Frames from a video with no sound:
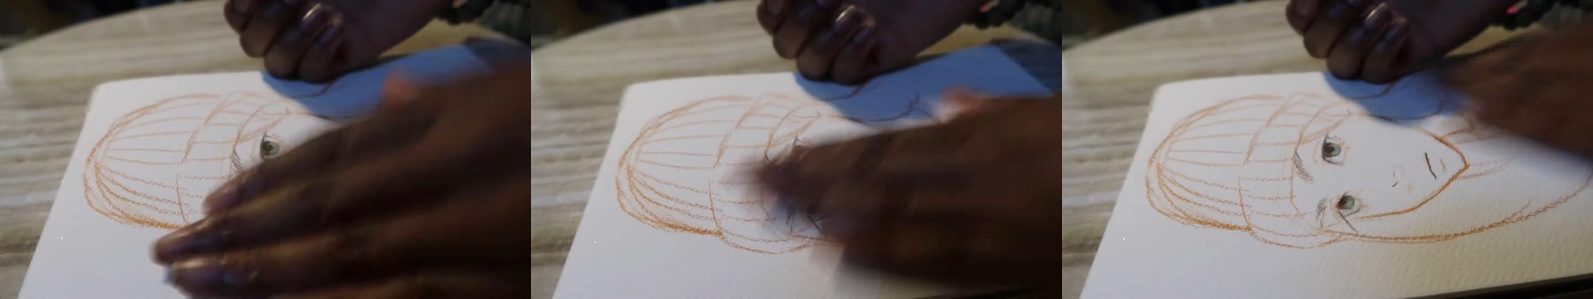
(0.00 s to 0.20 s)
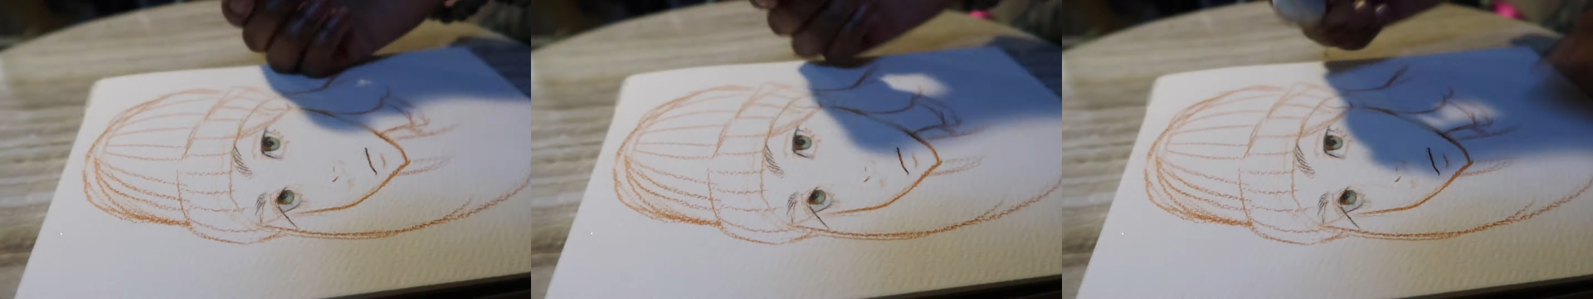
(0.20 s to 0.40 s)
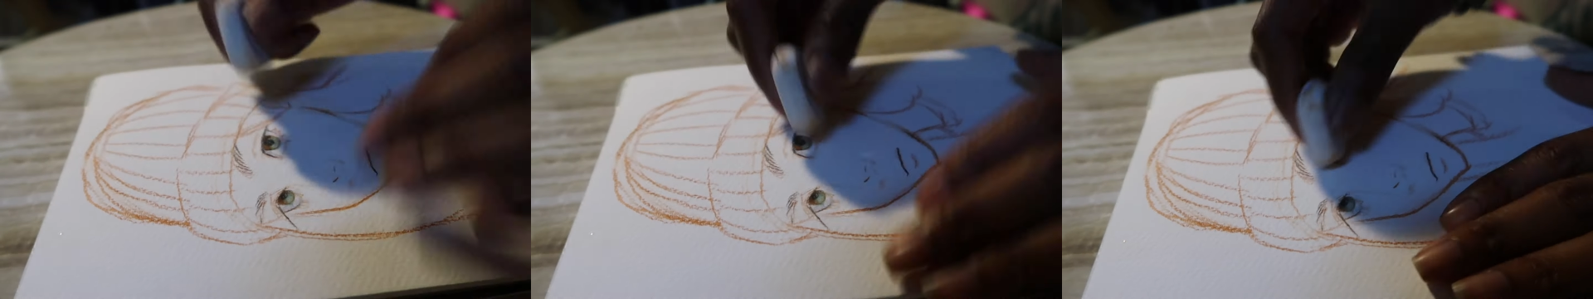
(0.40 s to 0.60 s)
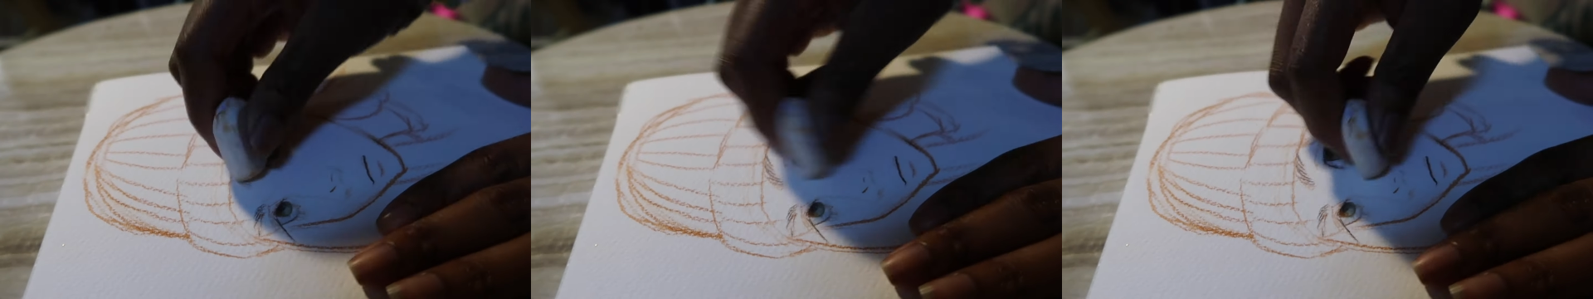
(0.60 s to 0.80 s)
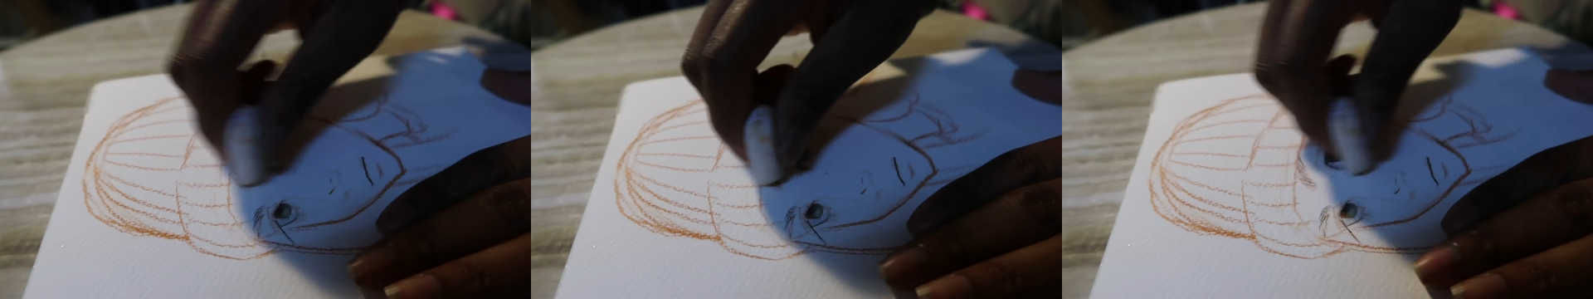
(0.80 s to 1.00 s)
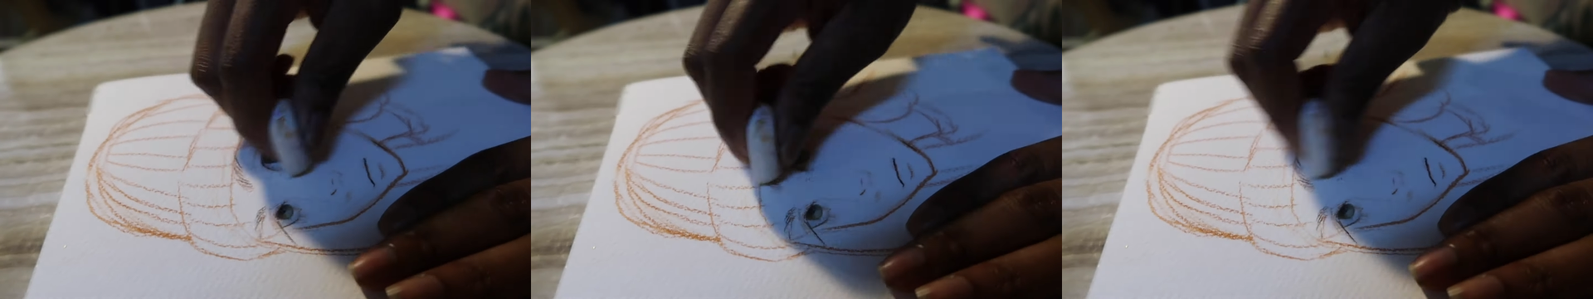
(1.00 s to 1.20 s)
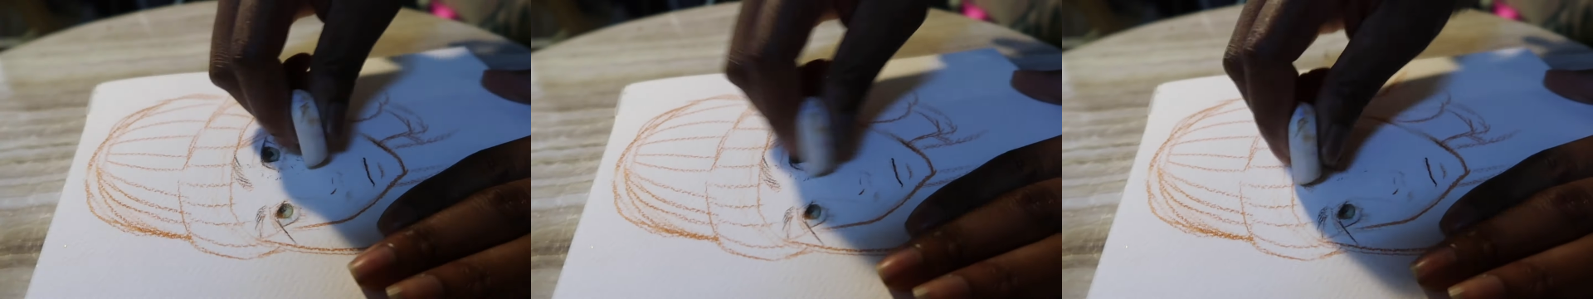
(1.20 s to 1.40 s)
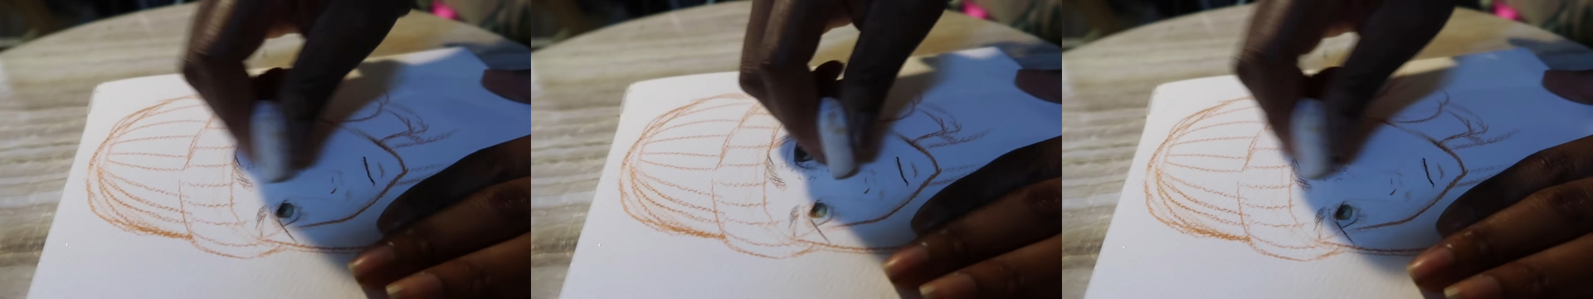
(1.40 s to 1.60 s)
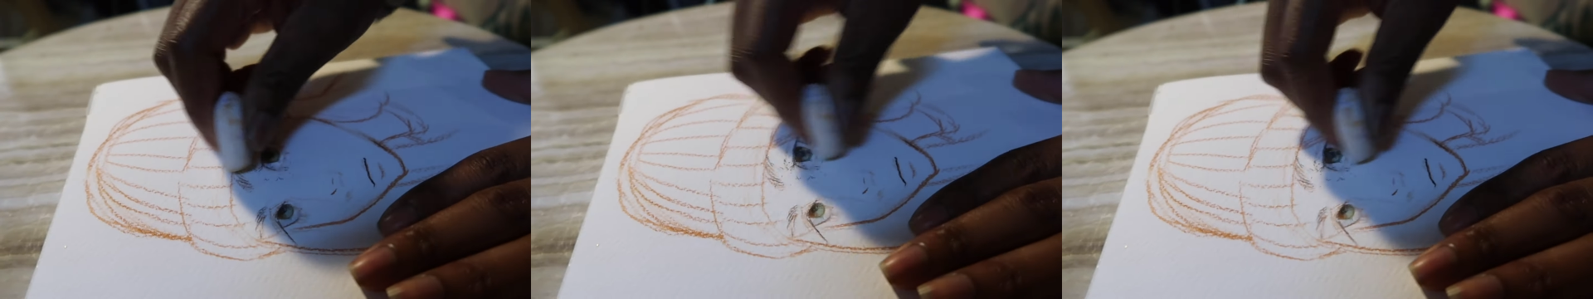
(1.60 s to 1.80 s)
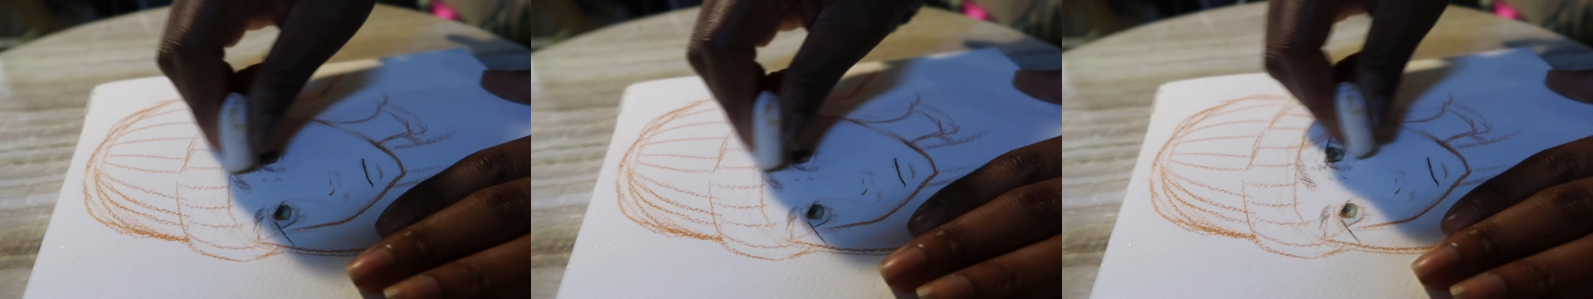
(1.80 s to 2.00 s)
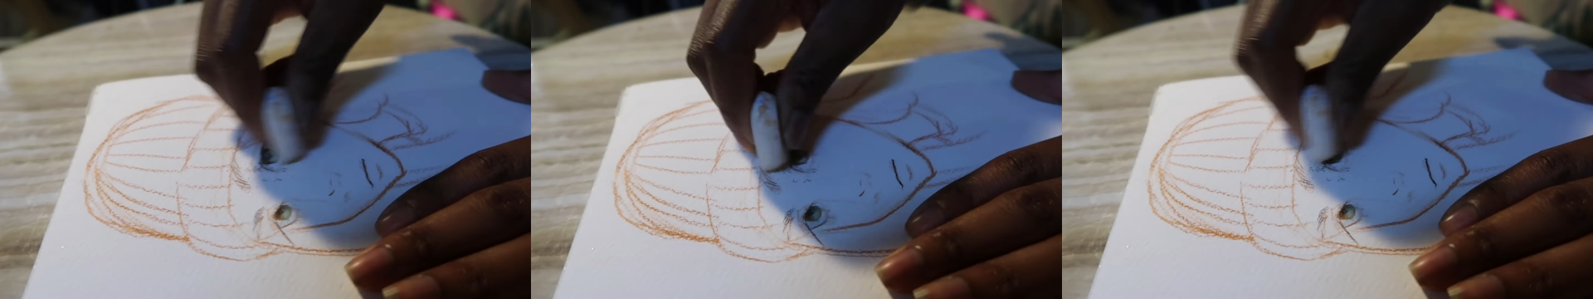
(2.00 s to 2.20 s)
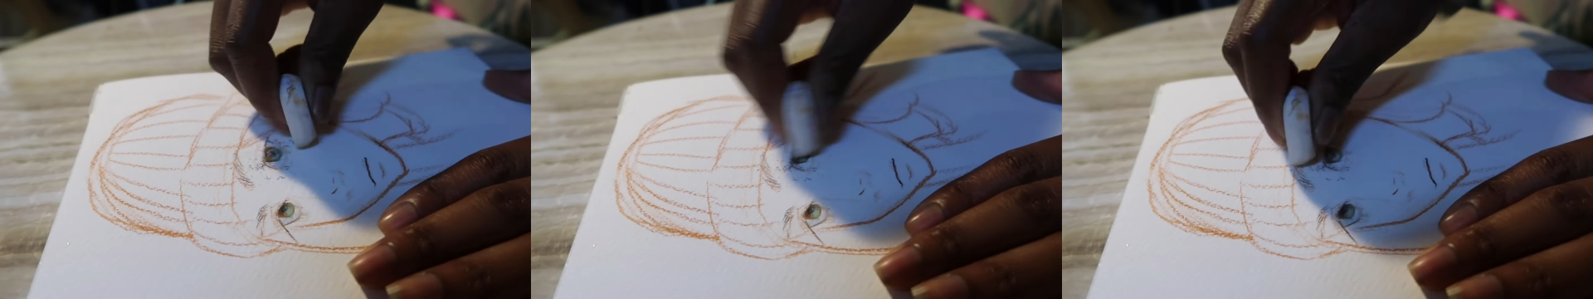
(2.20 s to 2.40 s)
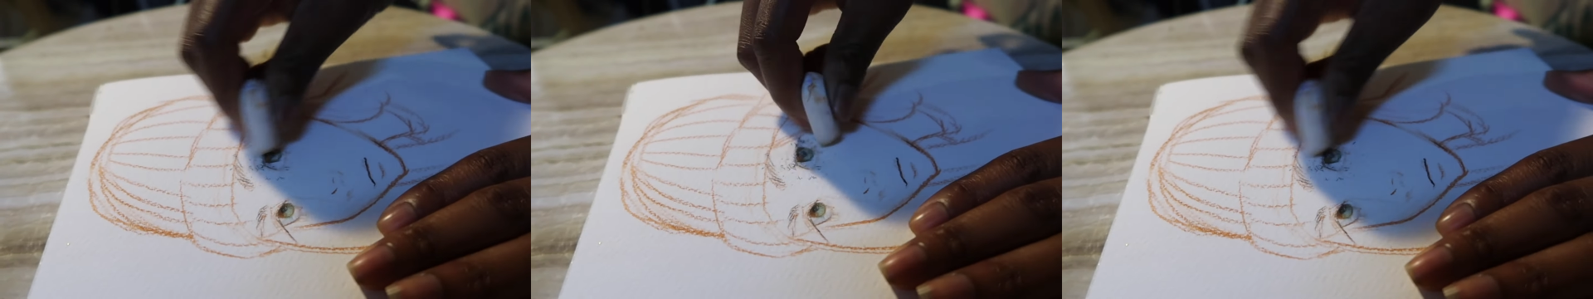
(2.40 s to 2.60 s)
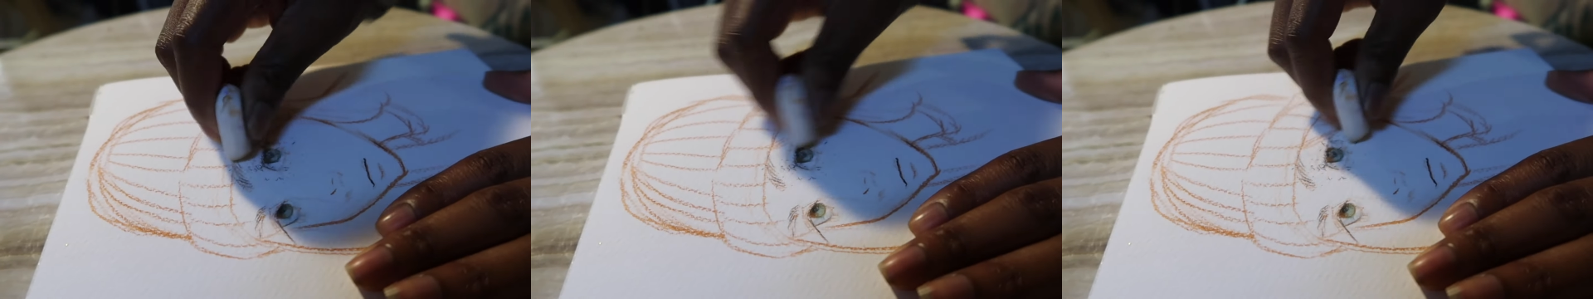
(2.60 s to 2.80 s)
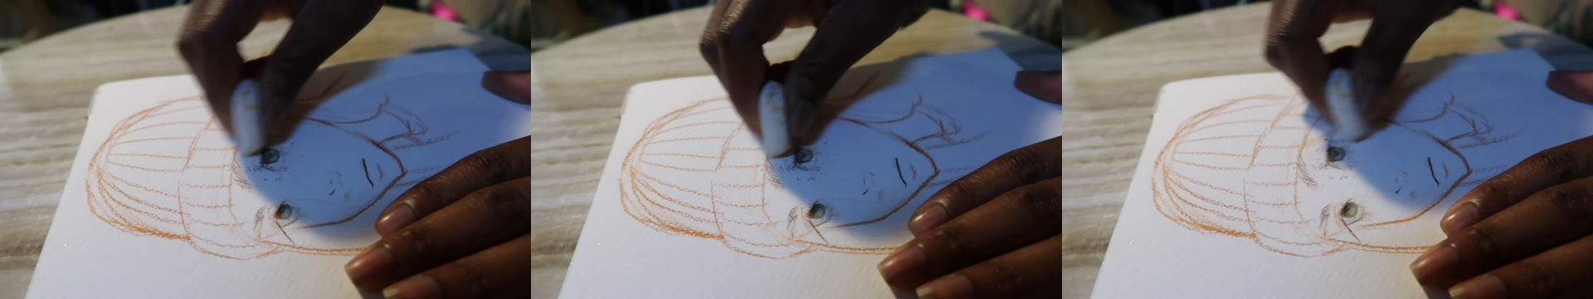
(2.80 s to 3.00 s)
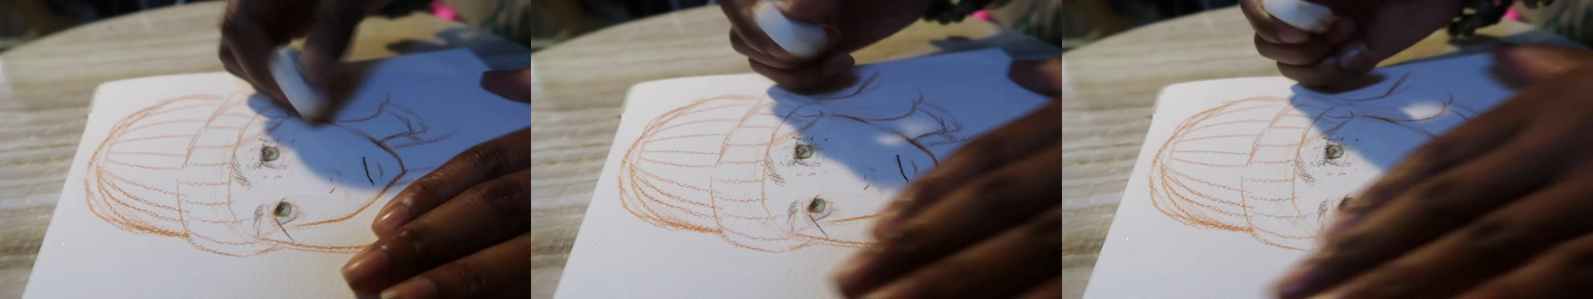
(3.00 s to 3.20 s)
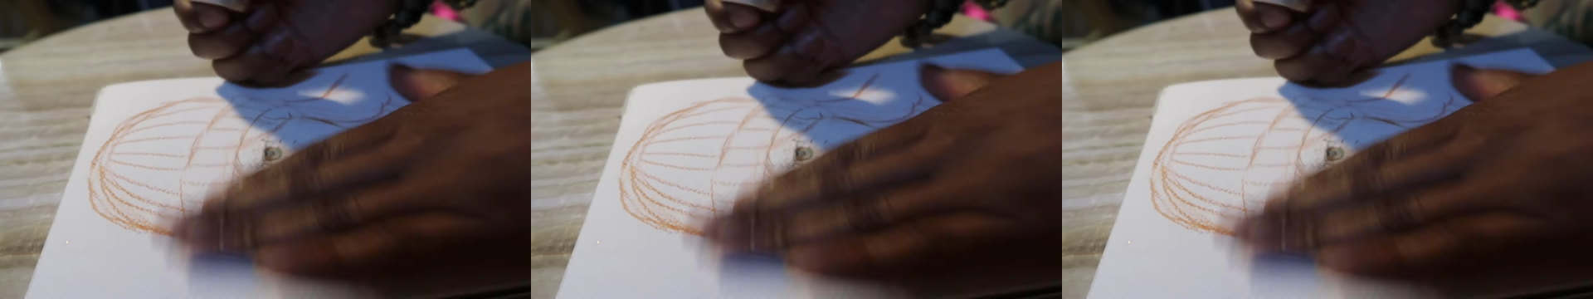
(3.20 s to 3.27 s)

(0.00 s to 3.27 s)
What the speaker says: No face is visible, so there are no lips to read.